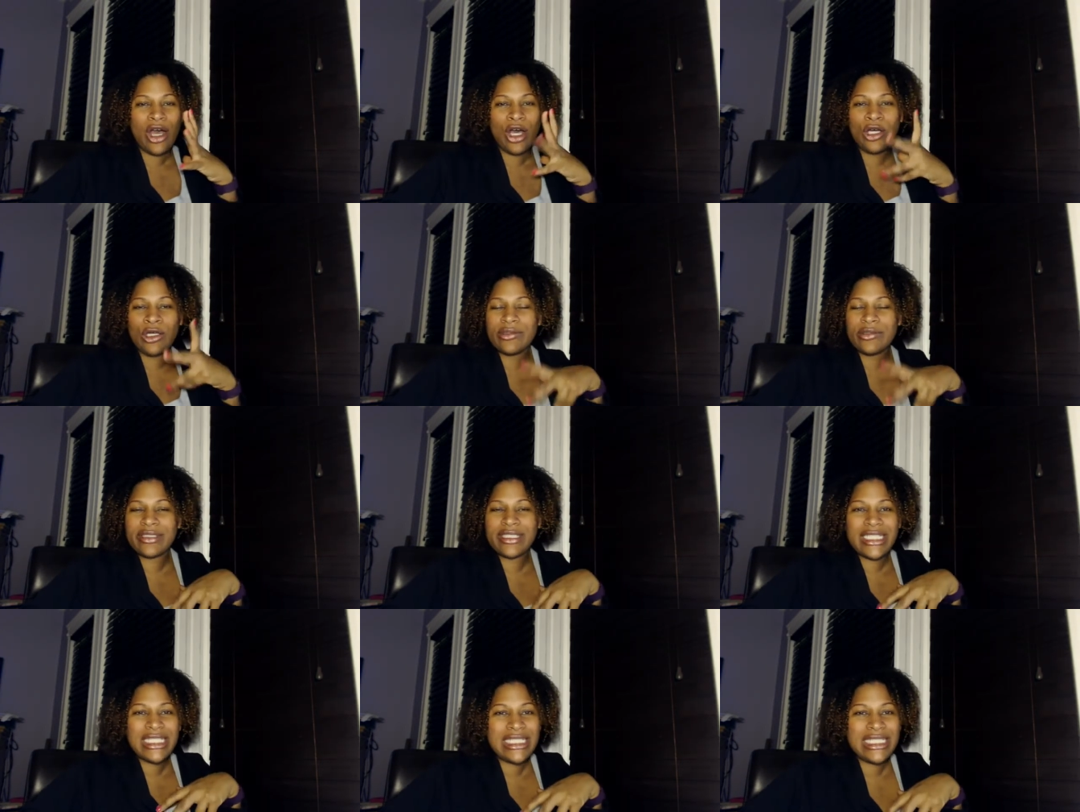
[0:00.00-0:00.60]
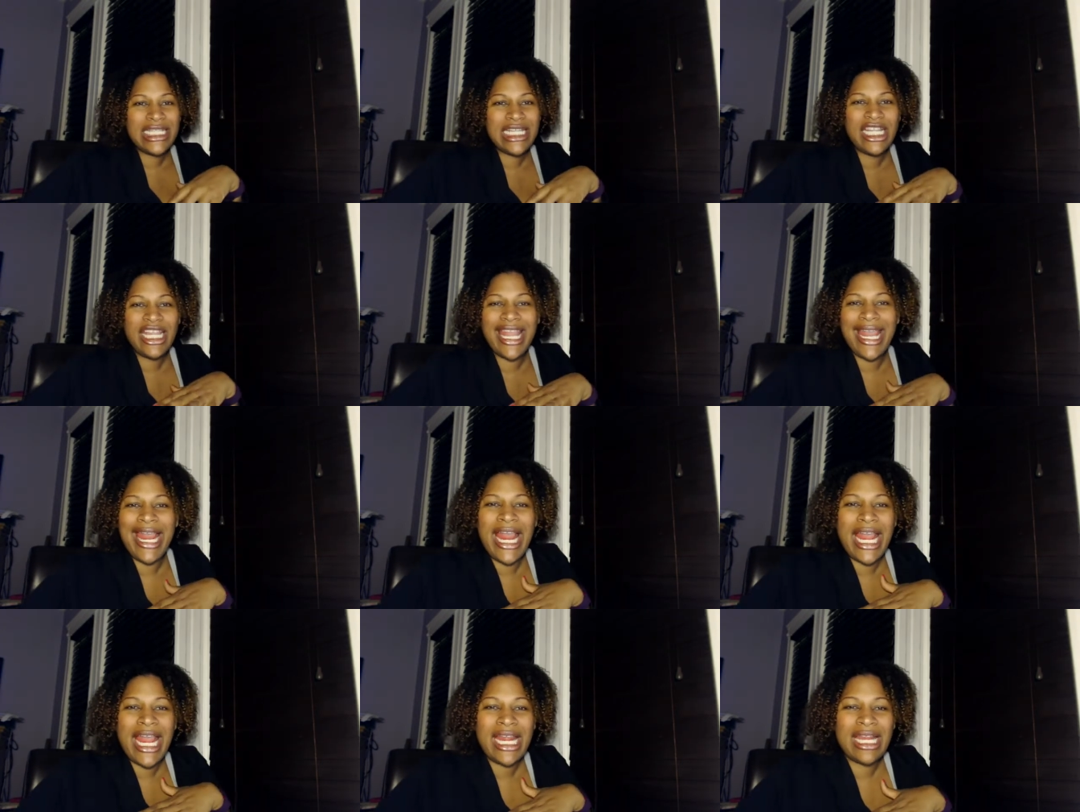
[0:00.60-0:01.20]
OCD
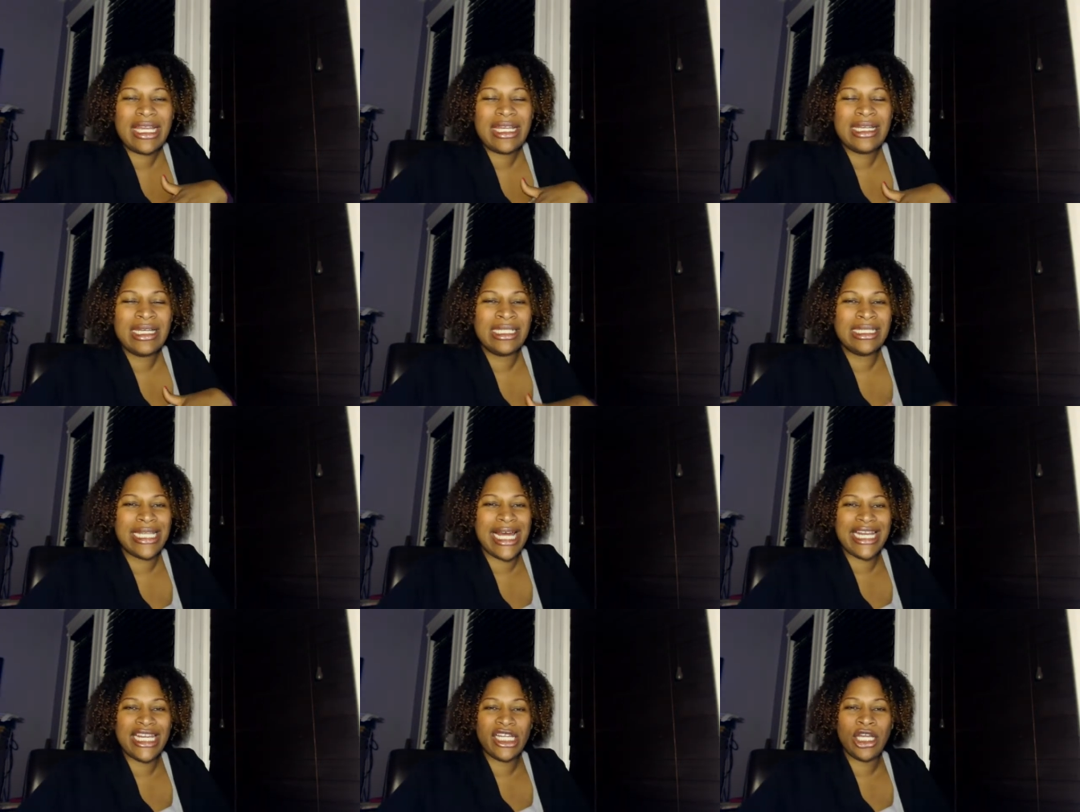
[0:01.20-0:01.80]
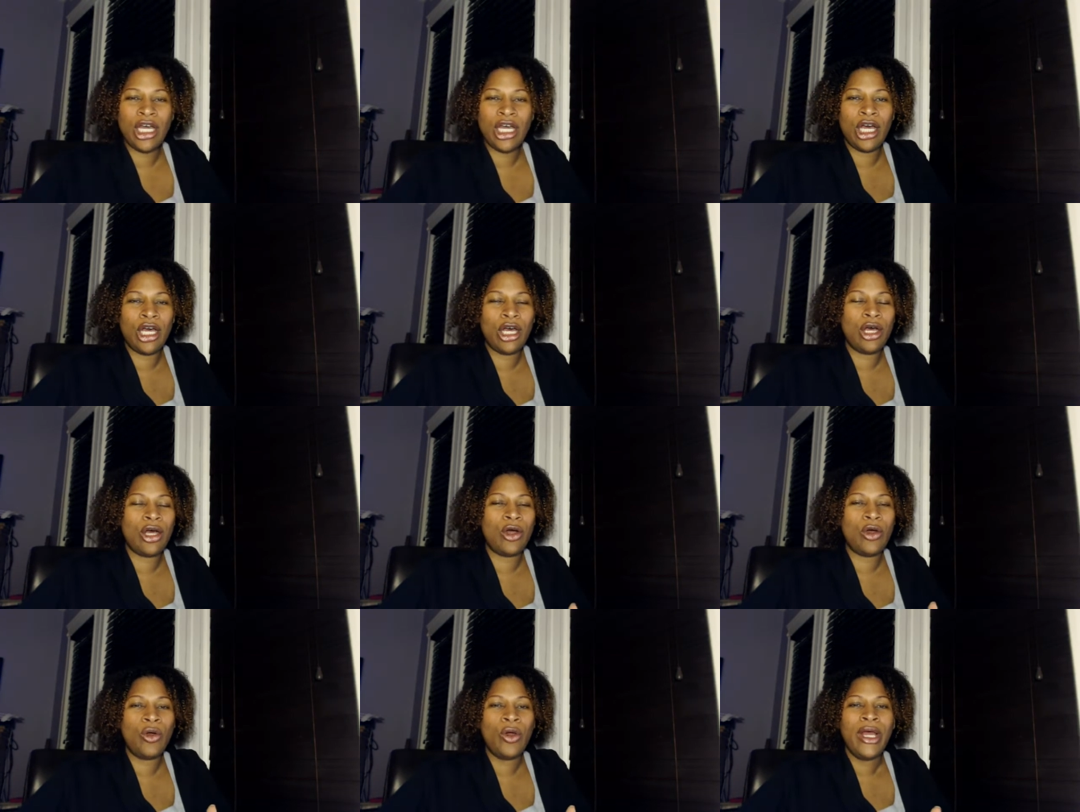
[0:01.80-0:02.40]
can't let it
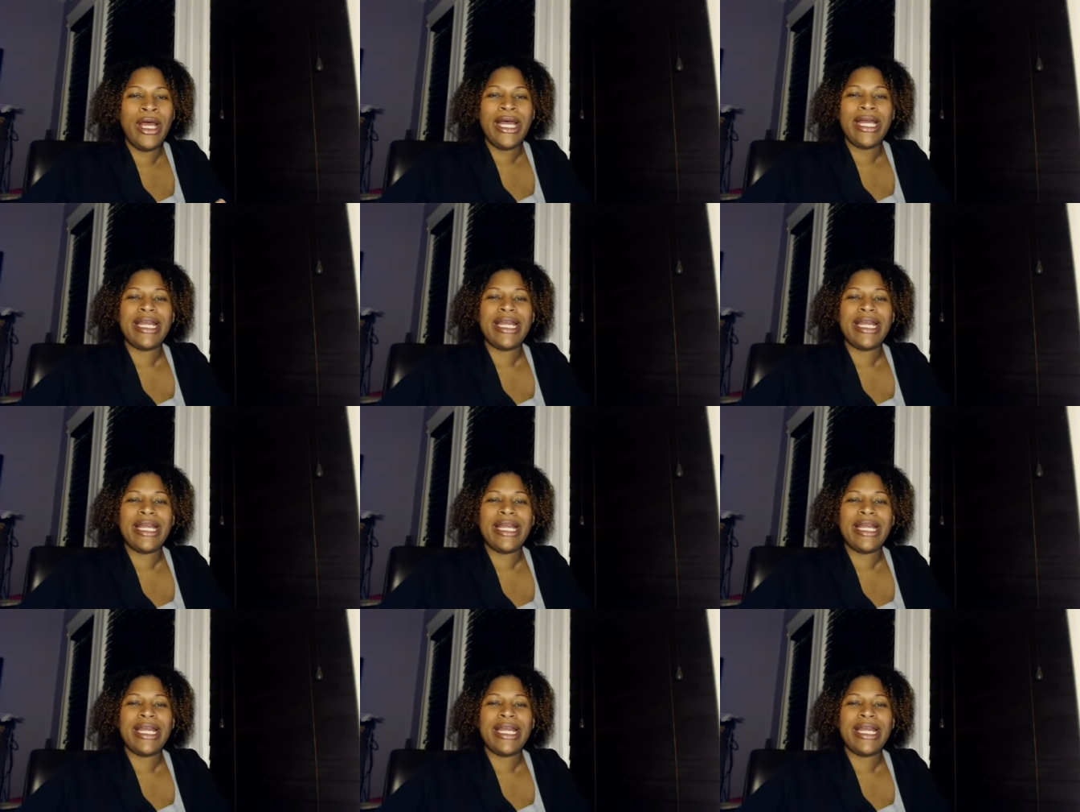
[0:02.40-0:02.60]
go.